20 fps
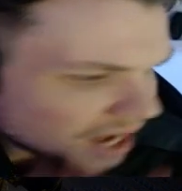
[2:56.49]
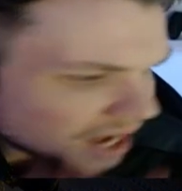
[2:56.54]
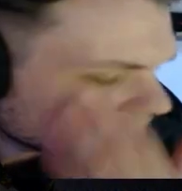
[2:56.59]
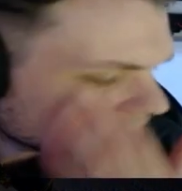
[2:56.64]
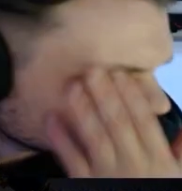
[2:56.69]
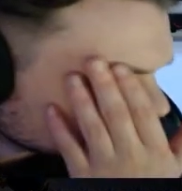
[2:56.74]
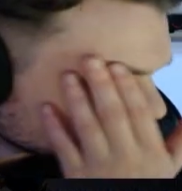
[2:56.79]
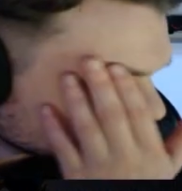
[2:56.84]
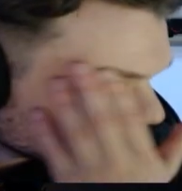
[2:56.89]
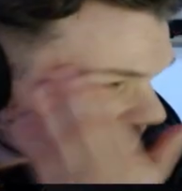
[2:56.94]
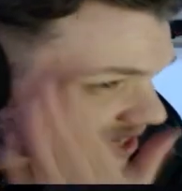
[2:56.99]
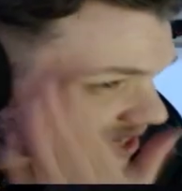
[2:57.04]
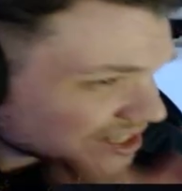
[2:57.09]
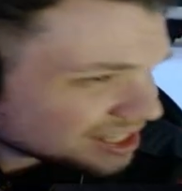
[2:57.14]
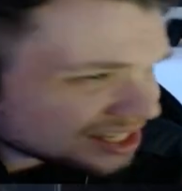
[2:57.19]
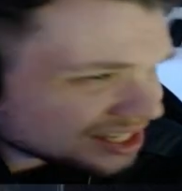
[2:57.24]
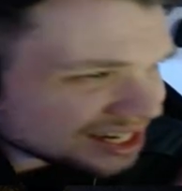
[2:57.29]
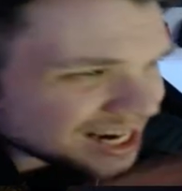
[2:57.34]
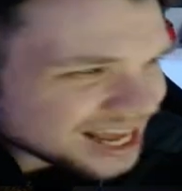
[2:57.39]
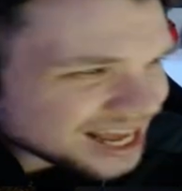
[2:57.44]
So we've actually
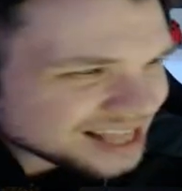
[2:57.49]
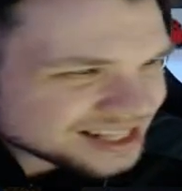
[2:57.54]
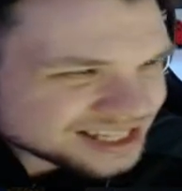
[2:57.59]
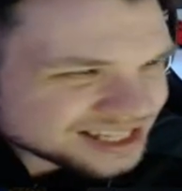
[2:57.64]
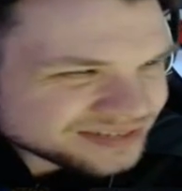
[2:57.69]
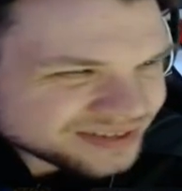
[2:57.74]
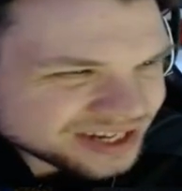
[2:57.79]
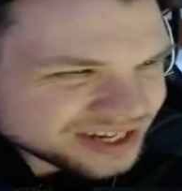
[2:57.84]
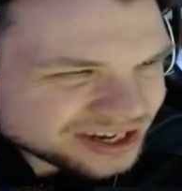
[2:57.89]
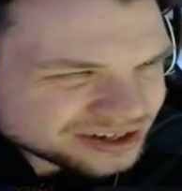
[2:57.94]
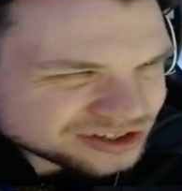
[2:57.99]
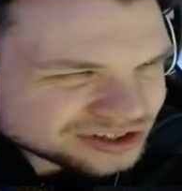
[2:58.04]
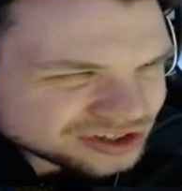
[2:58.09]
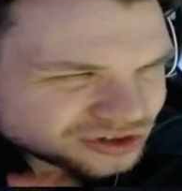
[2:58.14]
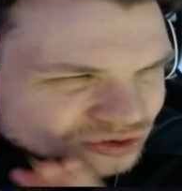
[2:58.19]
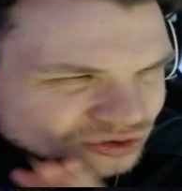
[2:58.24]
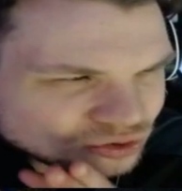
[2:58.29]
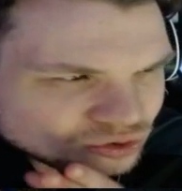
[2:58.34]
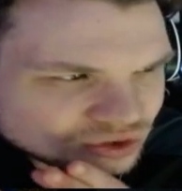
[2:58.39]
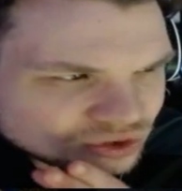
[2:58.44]
delayed this video
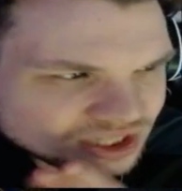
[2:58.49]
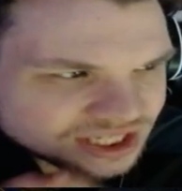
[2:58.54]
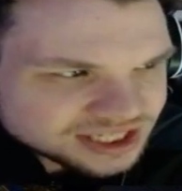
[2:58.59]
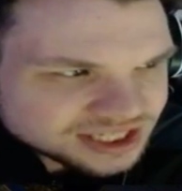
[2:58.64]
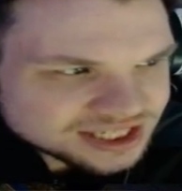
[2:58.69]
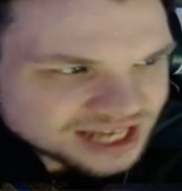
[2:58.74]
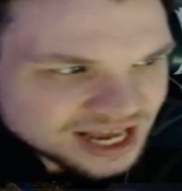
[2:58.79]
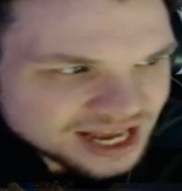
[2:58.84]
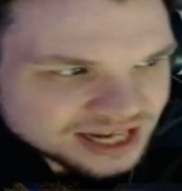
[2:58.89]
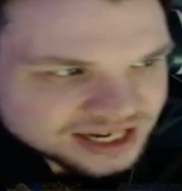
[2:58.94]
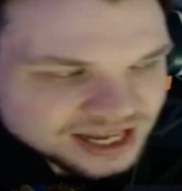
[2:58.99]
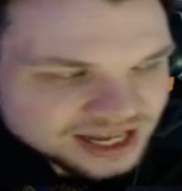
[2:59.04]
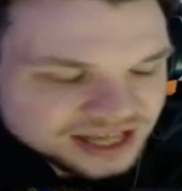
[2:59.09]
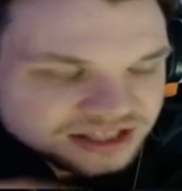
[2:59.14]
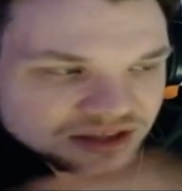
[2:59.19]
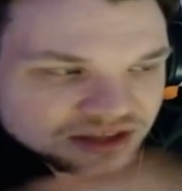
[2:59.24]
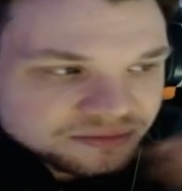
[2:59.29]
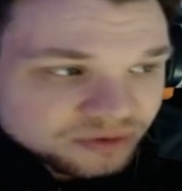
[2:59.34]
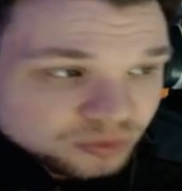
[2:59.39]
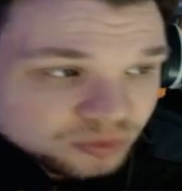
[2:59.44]
to the Saturday,
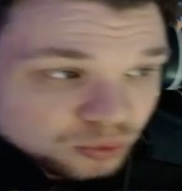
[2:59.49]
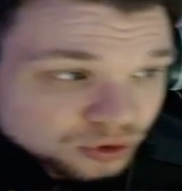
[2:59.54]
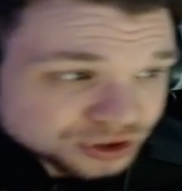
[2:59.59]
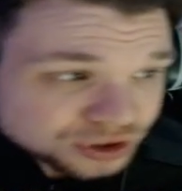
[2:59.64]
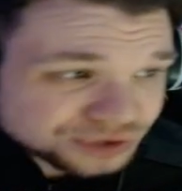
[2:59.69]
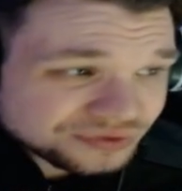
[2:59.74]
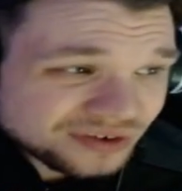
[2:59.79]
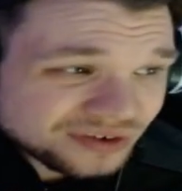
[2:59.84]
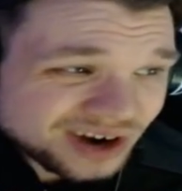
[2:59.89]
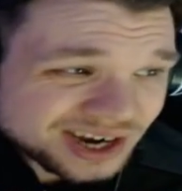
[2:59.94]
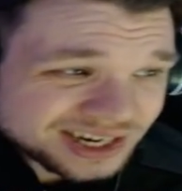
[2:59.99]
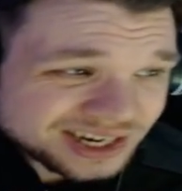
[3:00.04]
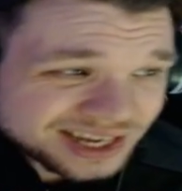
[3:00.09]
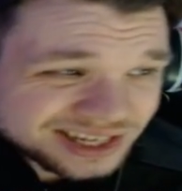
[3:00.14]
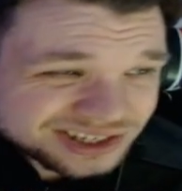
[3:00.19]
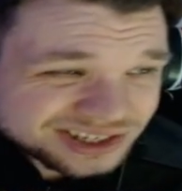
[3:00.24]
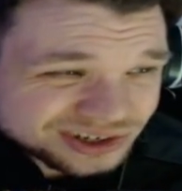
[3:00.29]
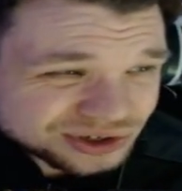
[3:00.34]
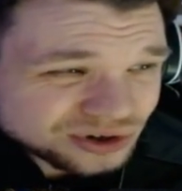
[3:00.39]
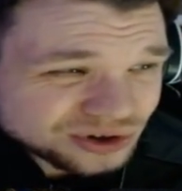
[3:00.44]
then rewards Friday.
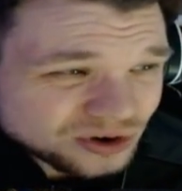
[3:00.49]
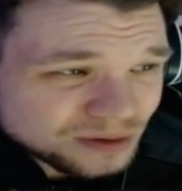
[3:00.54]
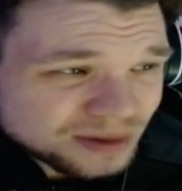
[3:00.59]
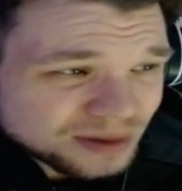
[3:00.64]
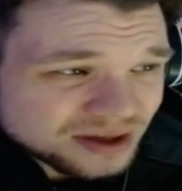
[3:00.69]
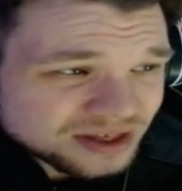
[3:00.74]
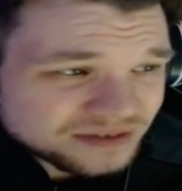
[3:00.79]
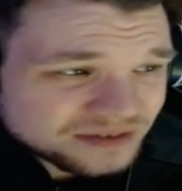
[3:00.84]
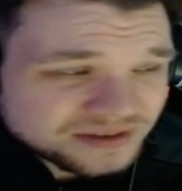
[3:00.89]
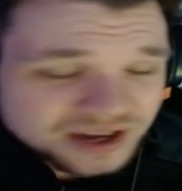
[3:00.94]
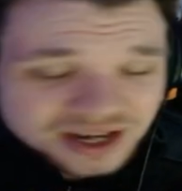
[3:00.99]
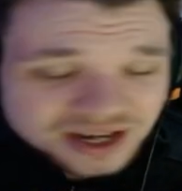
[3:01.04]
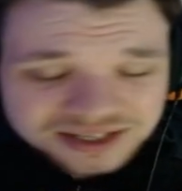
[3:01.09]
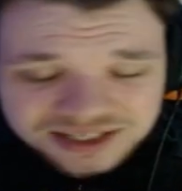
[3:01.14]
So sorry about that if you guys